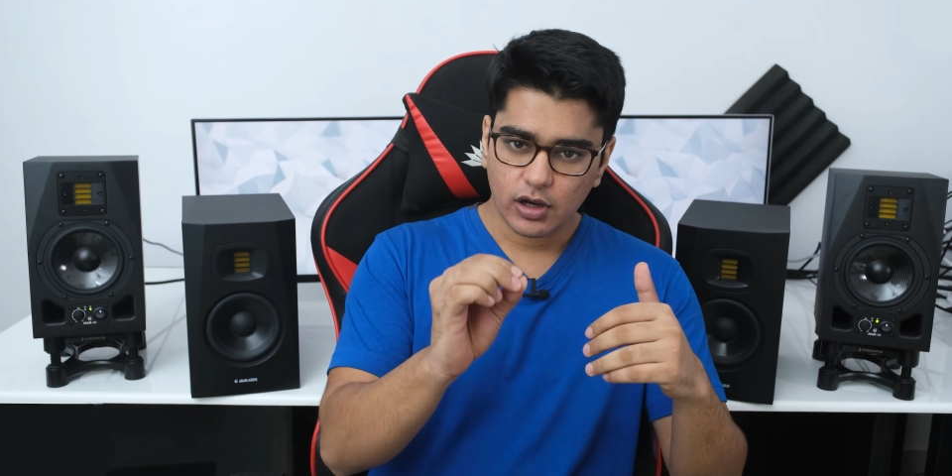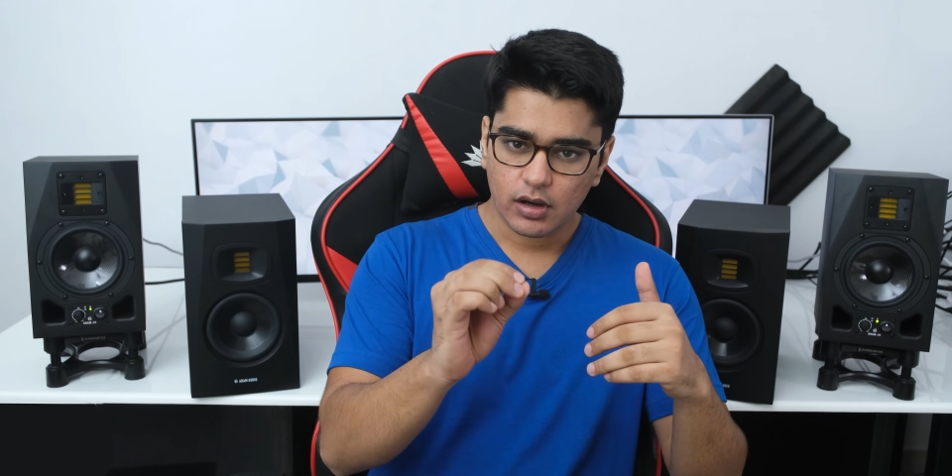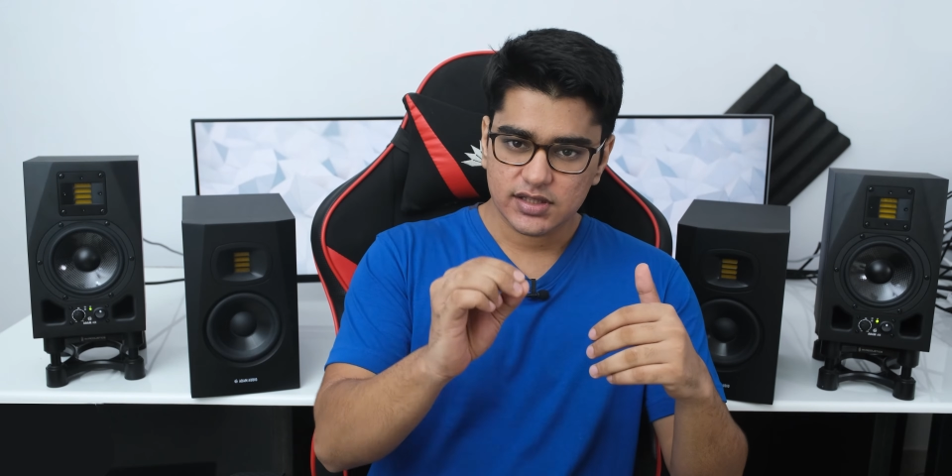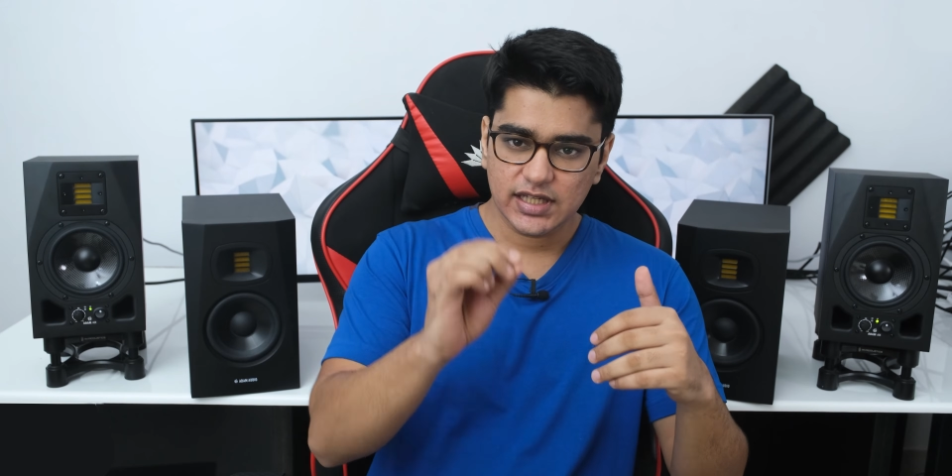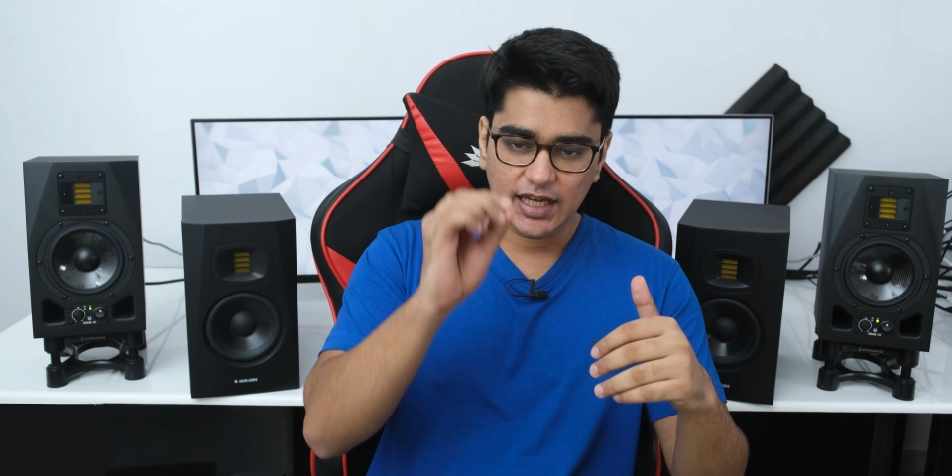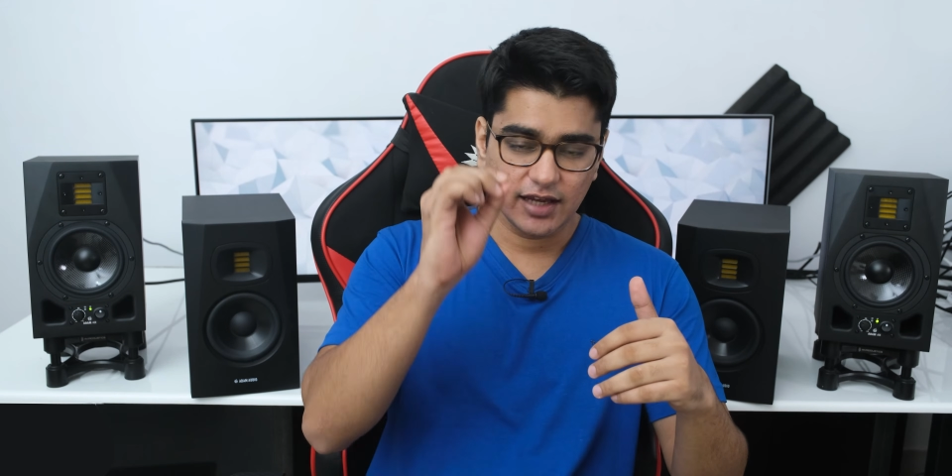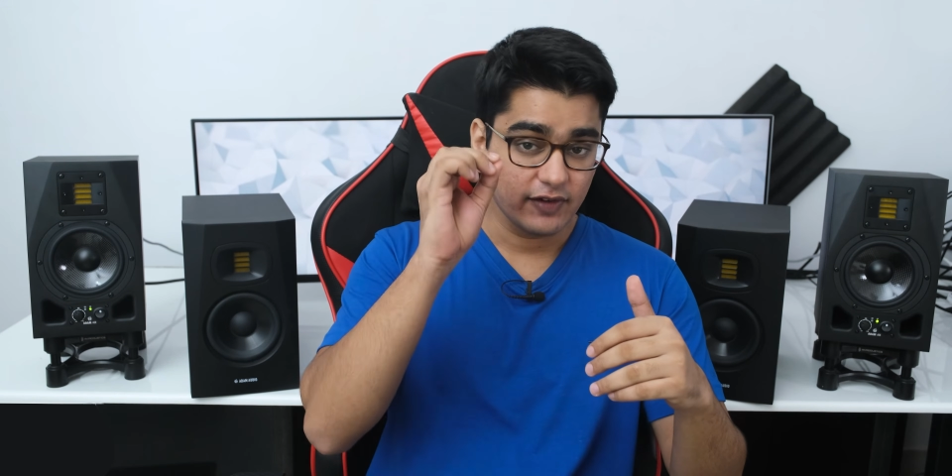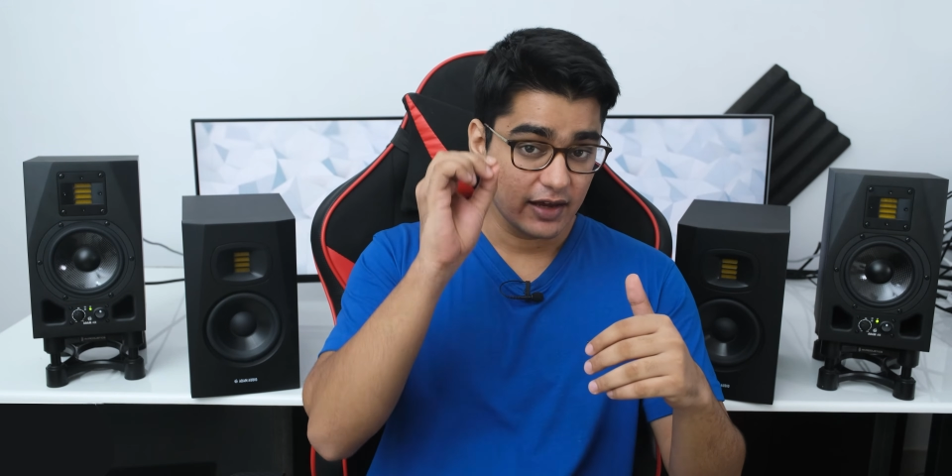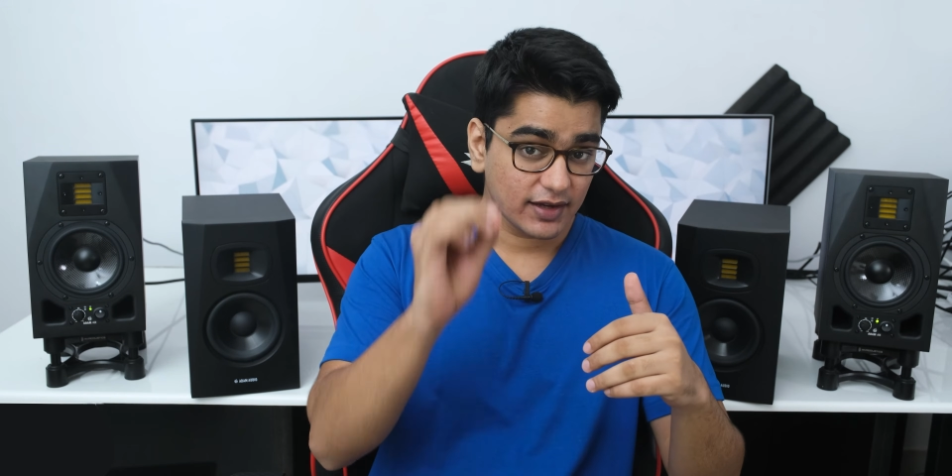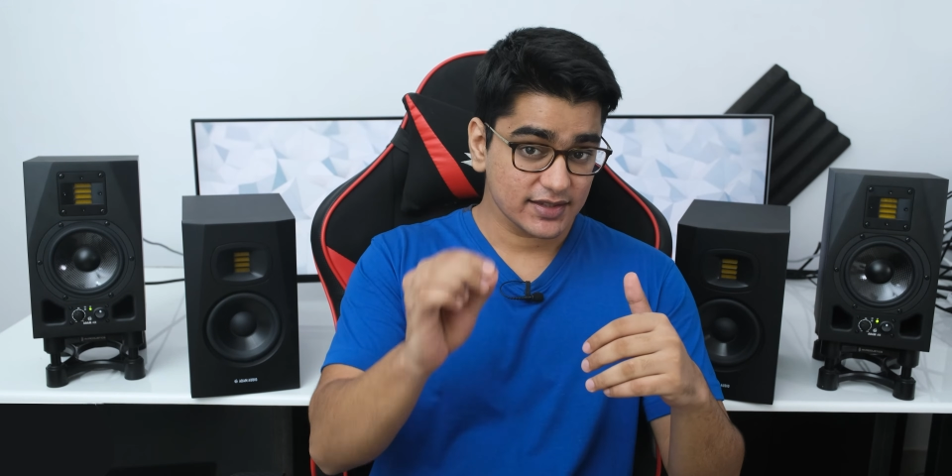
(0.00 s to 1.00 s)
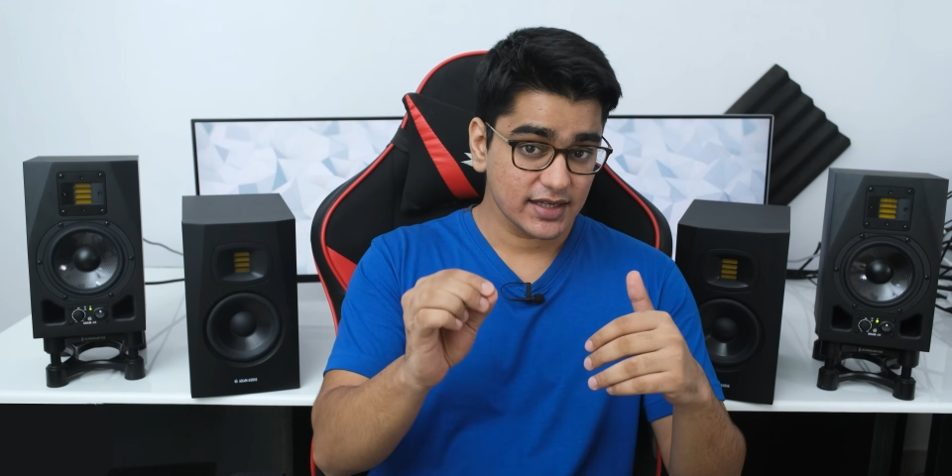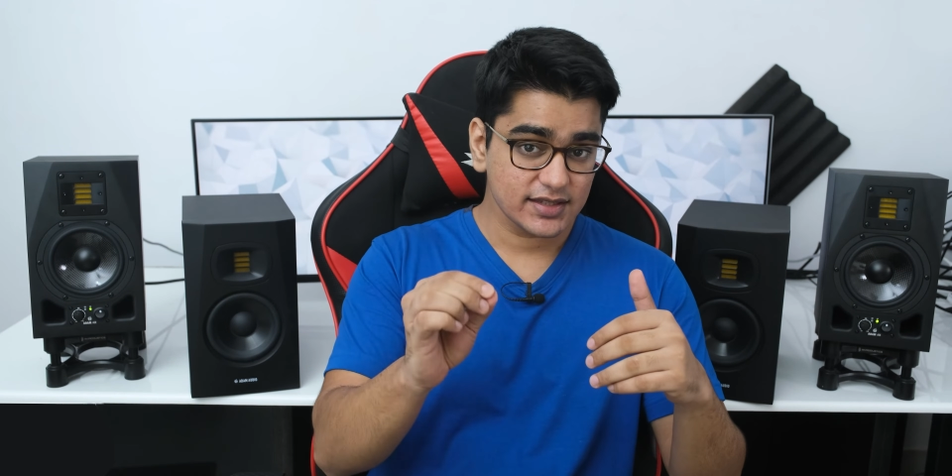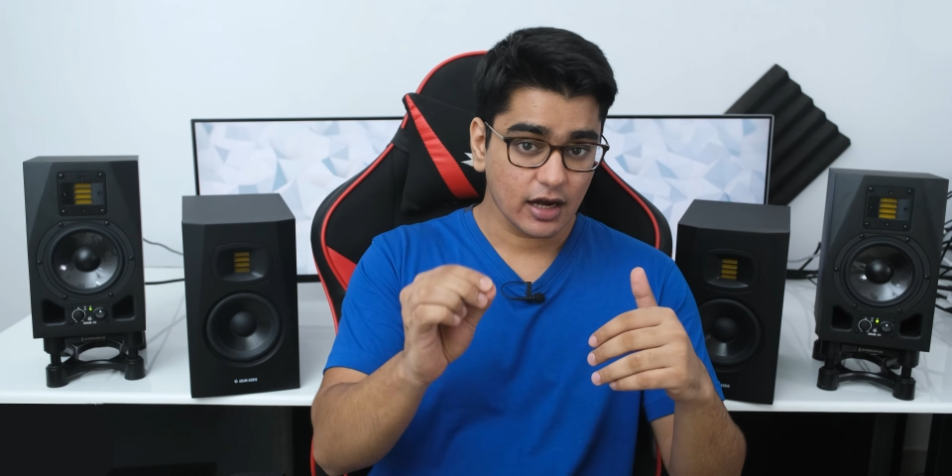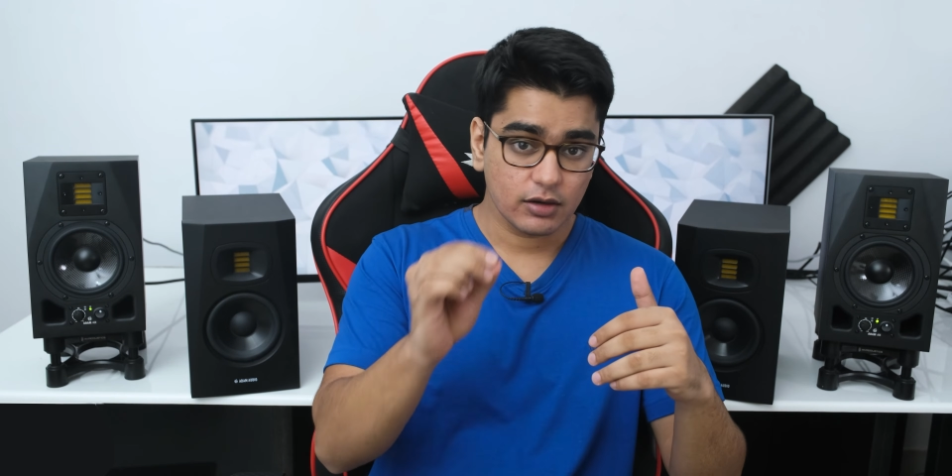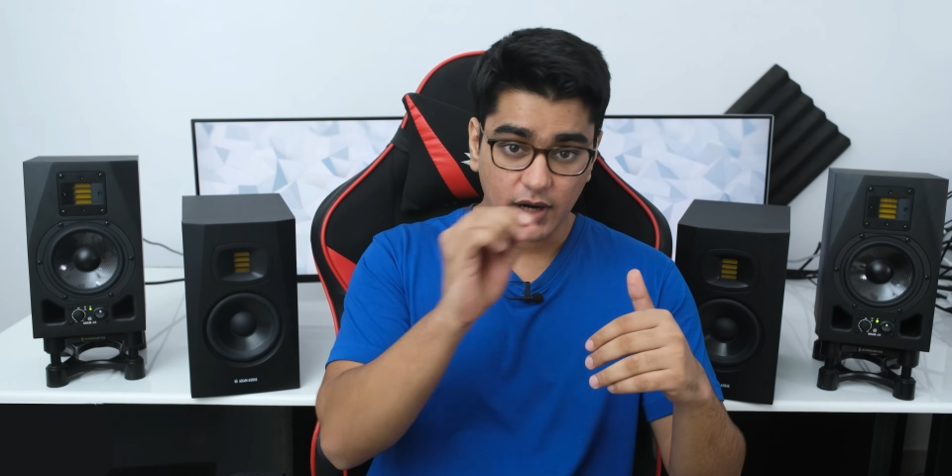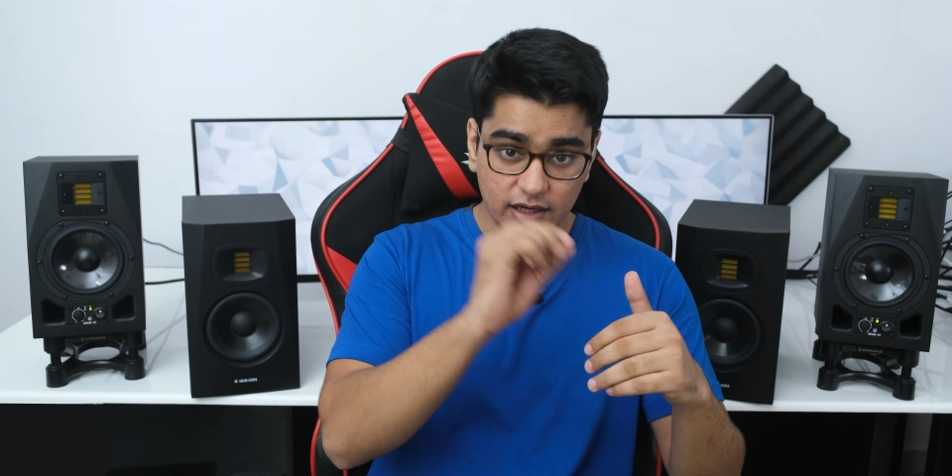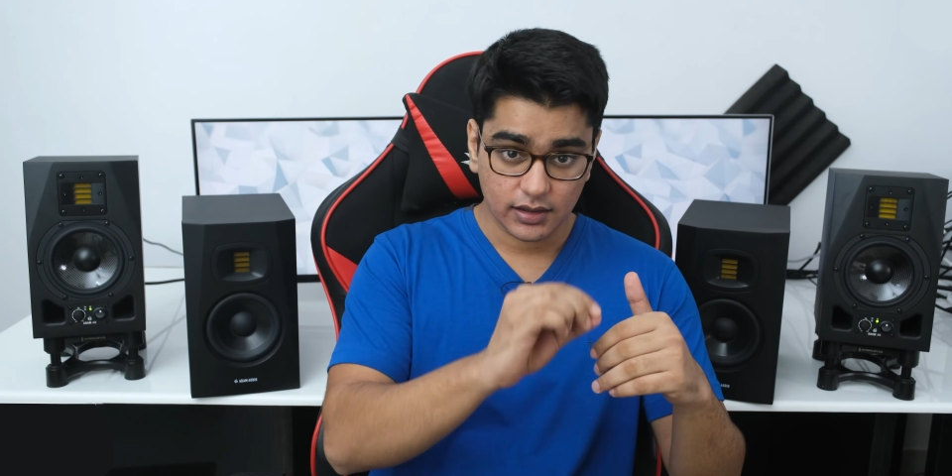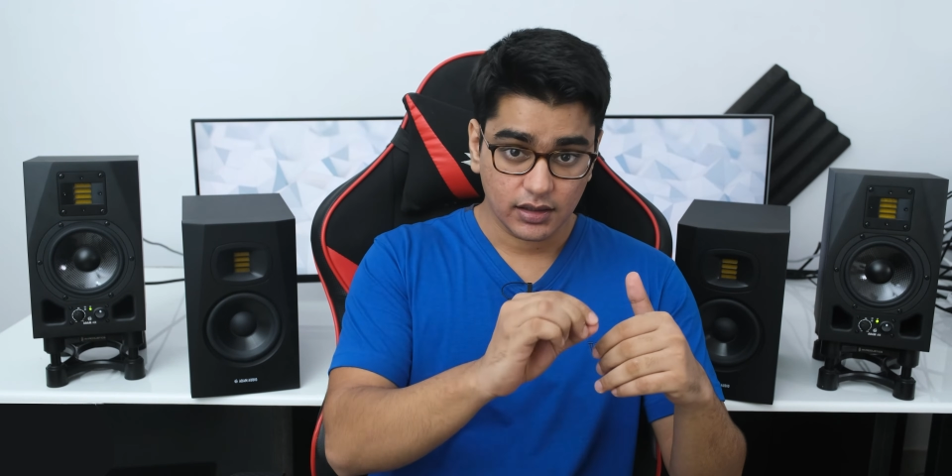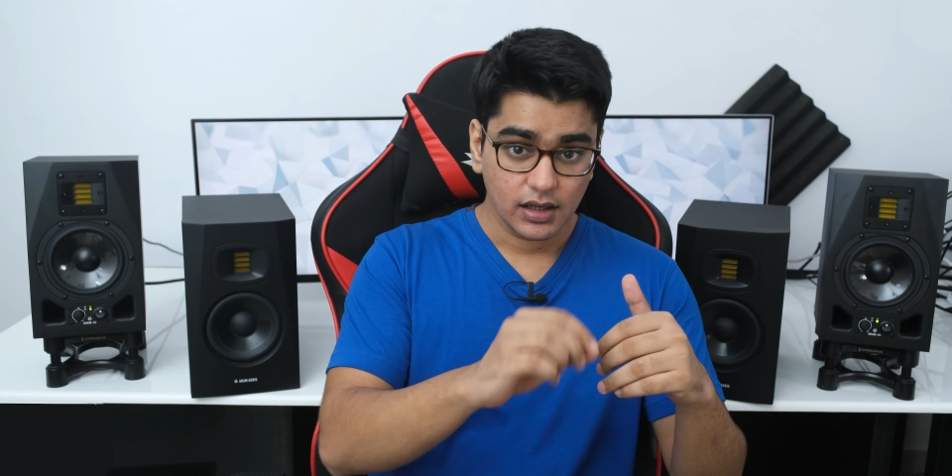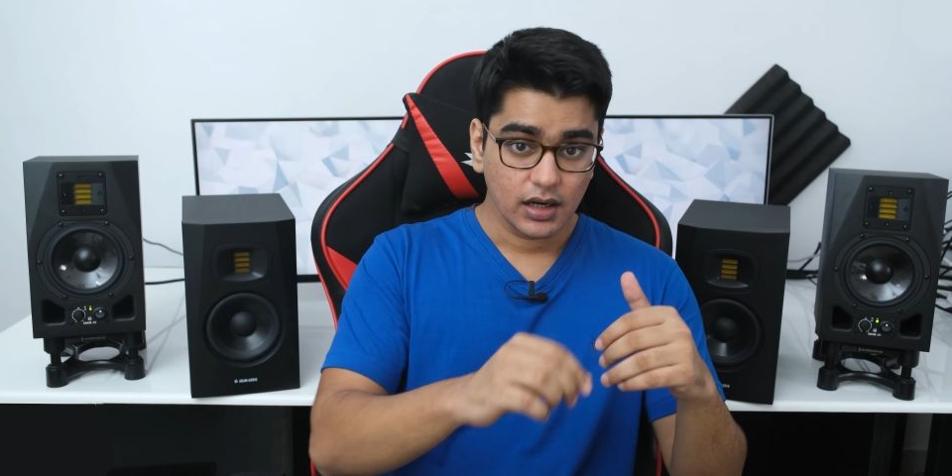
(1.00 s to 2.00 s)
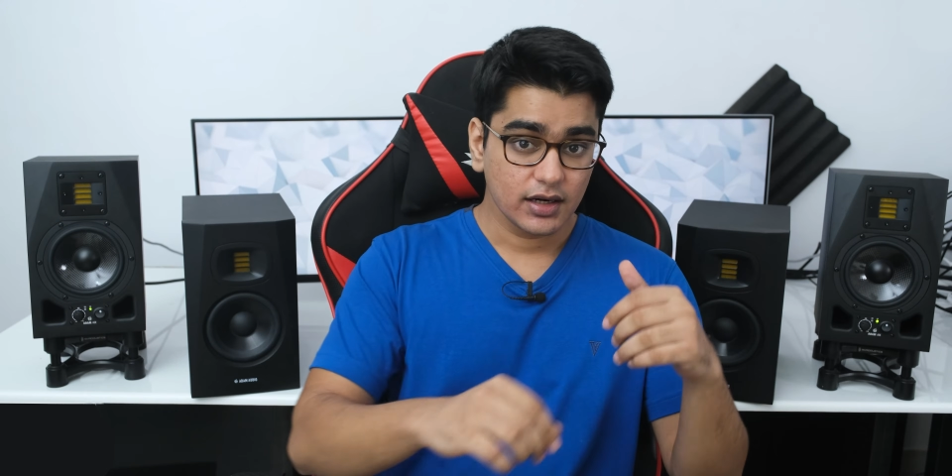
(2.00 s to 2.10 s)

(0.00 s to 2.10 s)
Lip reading: because the A5Xs are better